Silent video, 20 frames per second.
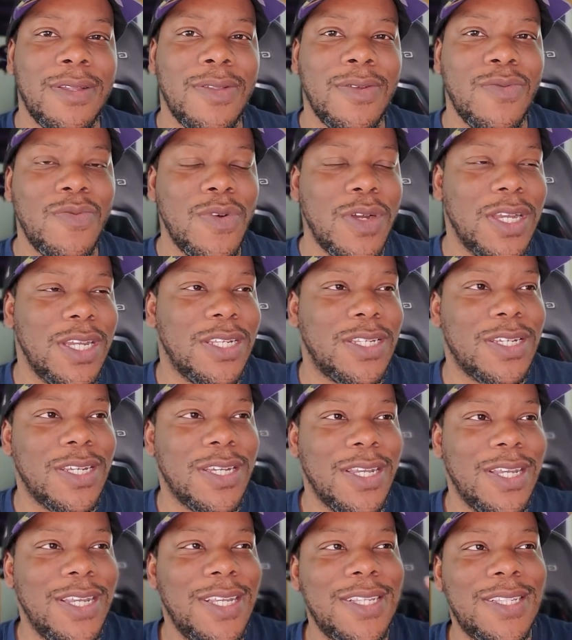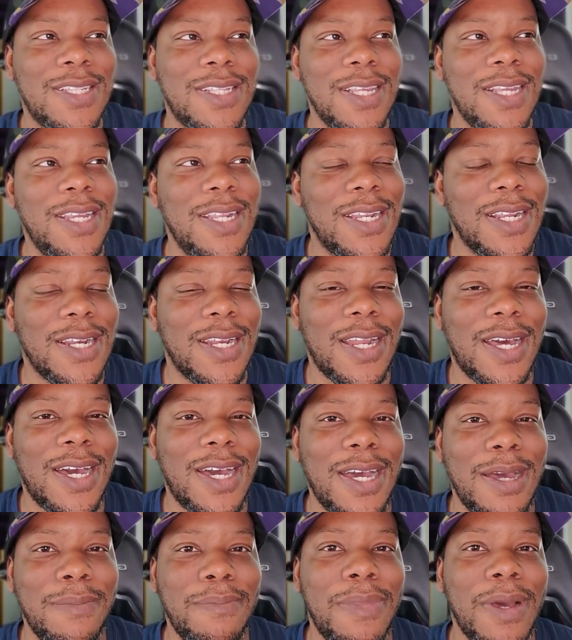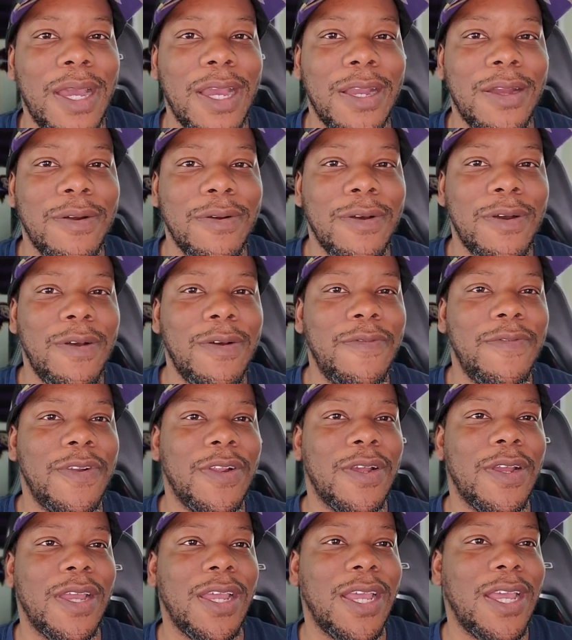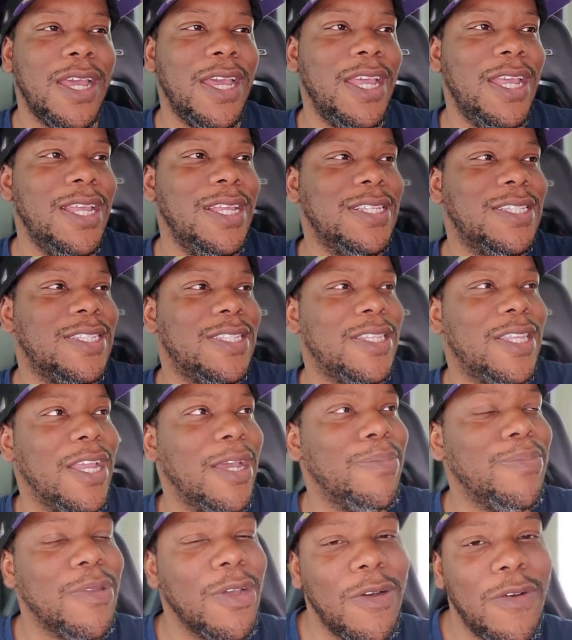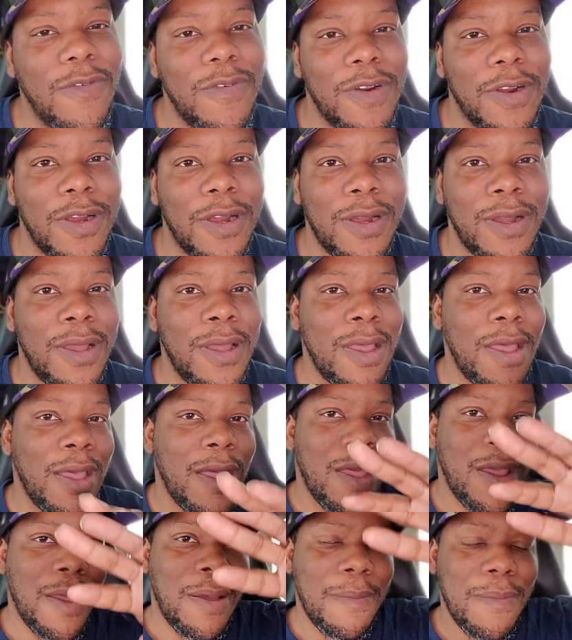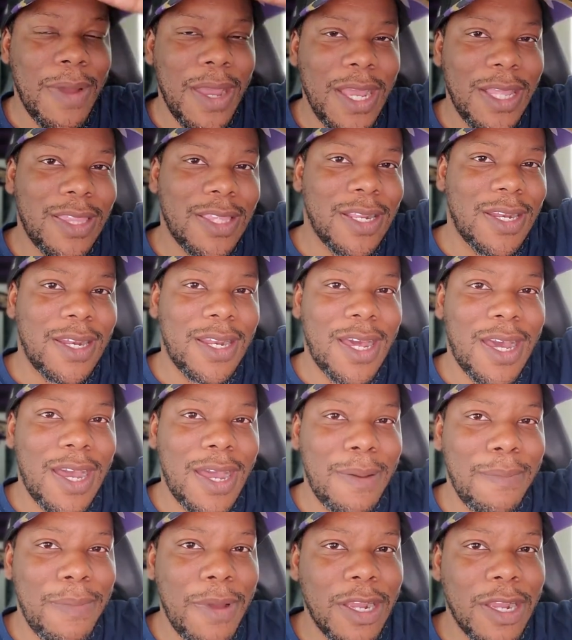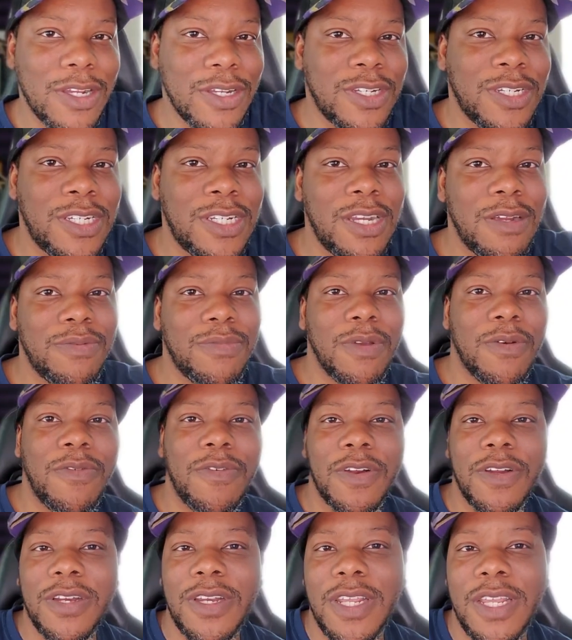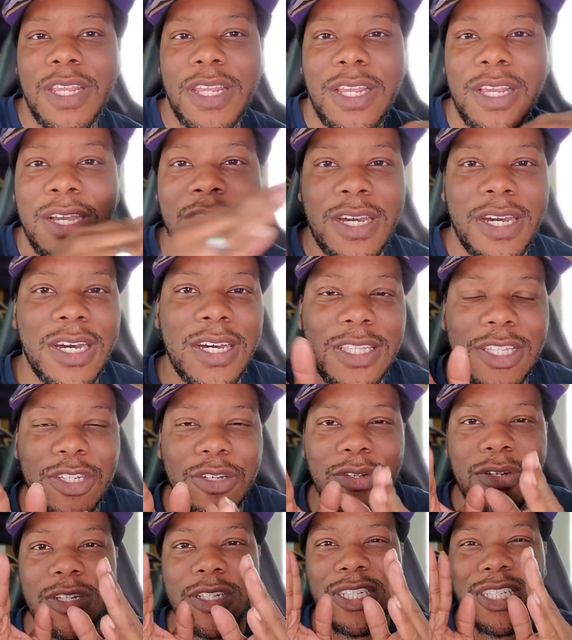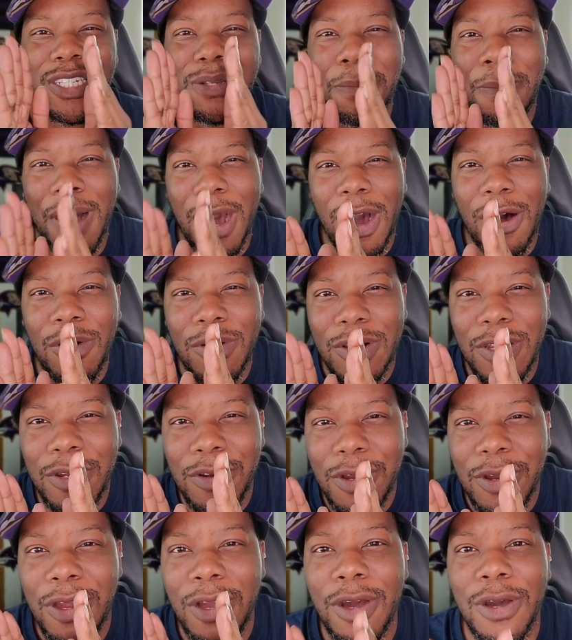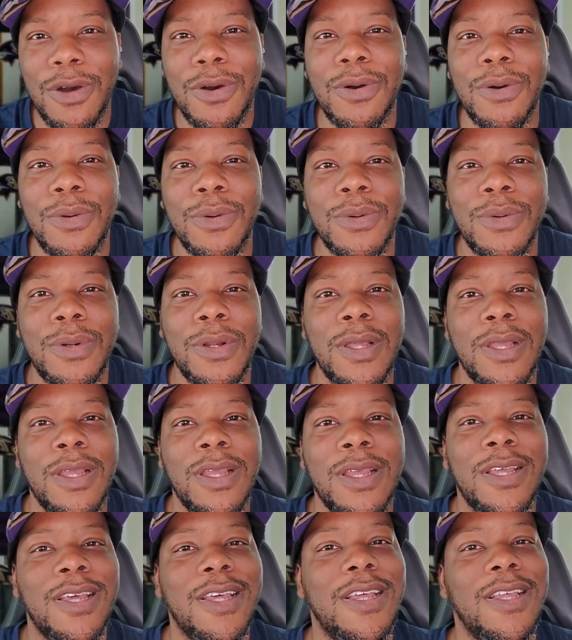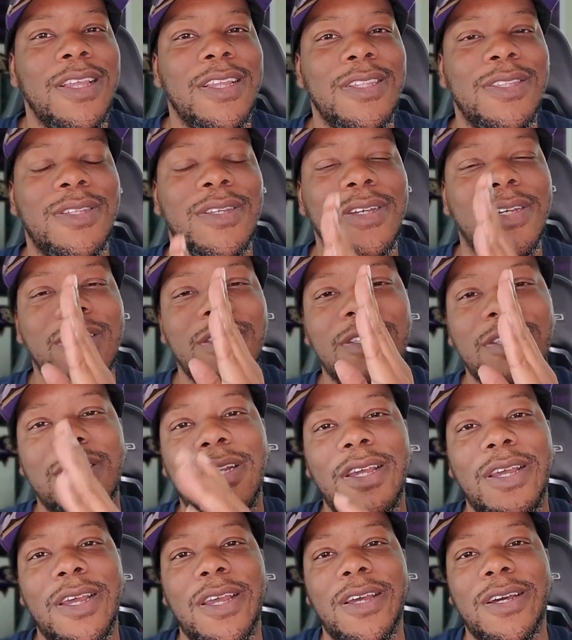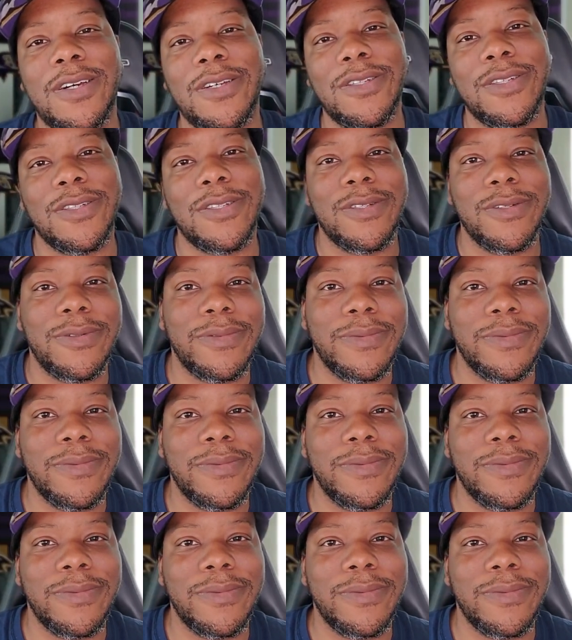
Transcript: which he seen a linebacker over there. He stepped over there, made the linebacker shift over there, then he cut to the smaller hole, took it to the house.